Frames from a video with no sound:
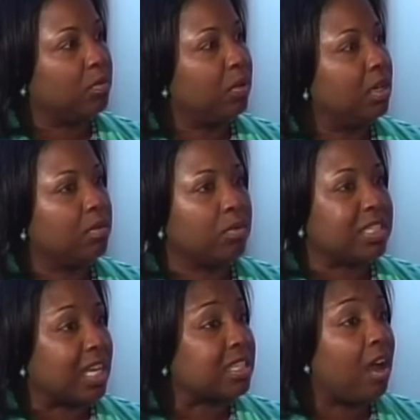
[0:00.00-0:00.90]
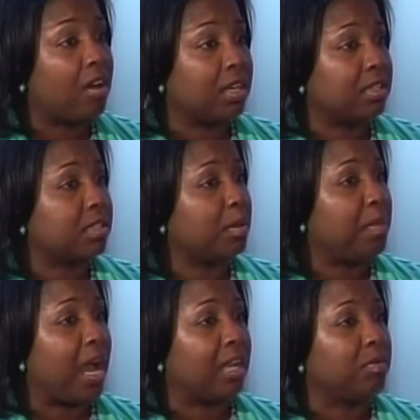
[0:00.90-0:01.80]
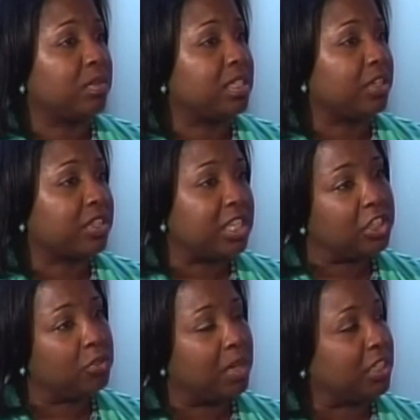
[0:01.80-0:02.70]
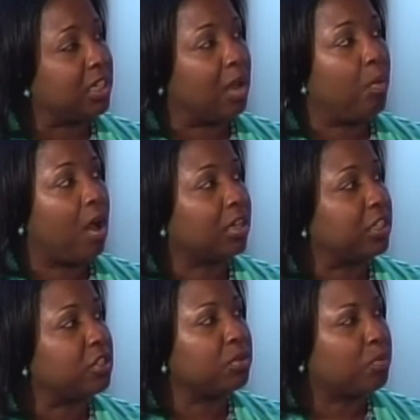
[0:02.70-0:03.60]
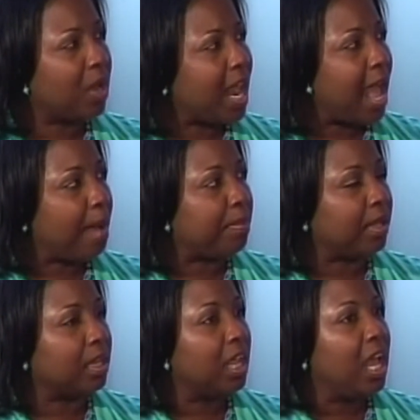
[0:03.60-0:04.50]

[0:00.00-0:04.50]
What was I talking to somebody? Was there a situation I walked into? What happened?